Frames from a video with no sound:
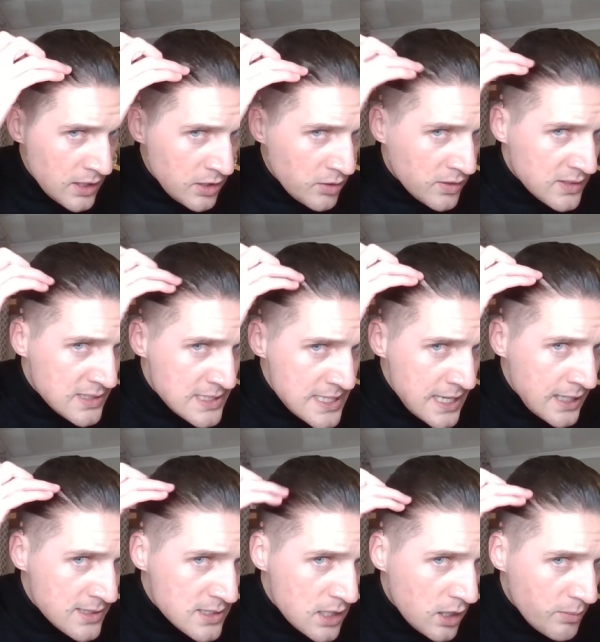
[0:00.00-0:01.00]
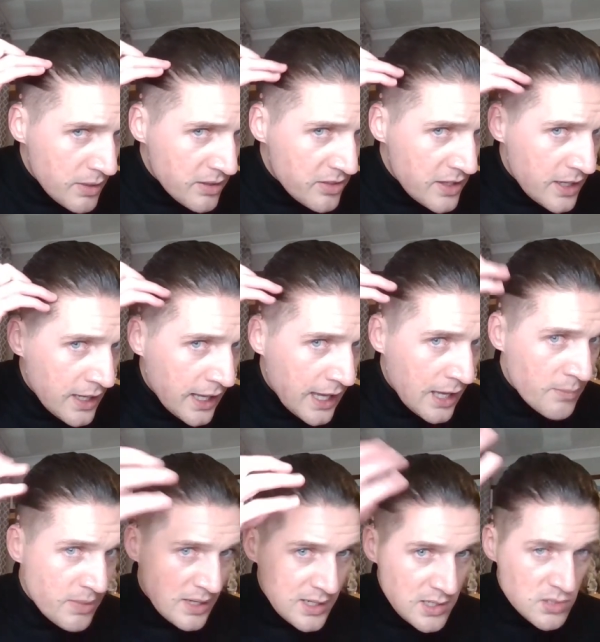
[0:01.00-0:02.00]
you can see is a little bit thinner
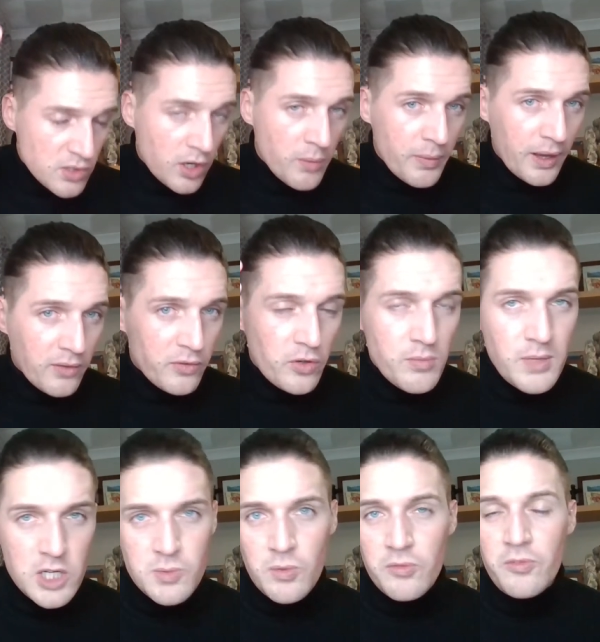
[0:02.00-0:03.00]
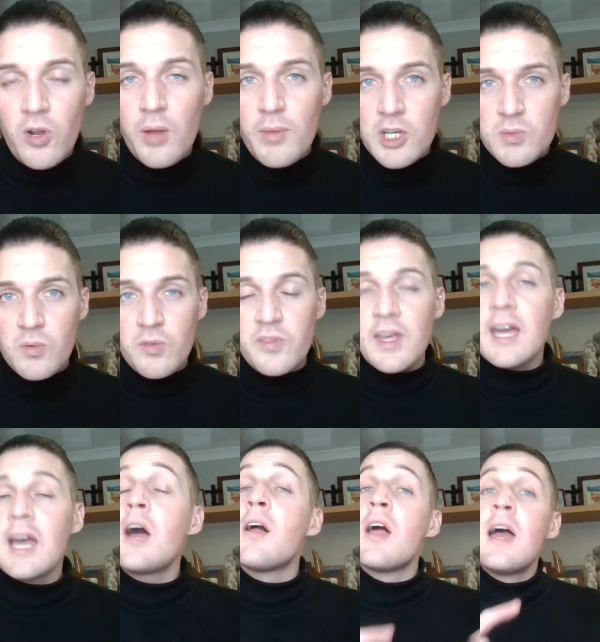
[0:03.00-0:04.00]
here, but it is growing back through much more fuller, much more
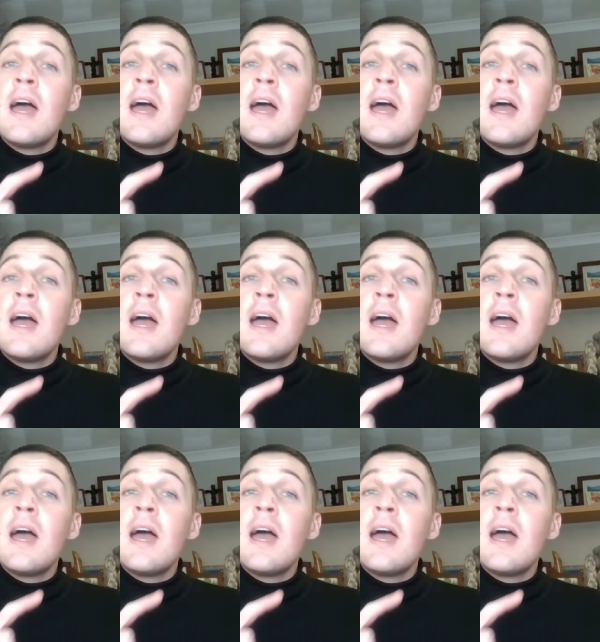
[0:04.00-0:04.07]
thicker.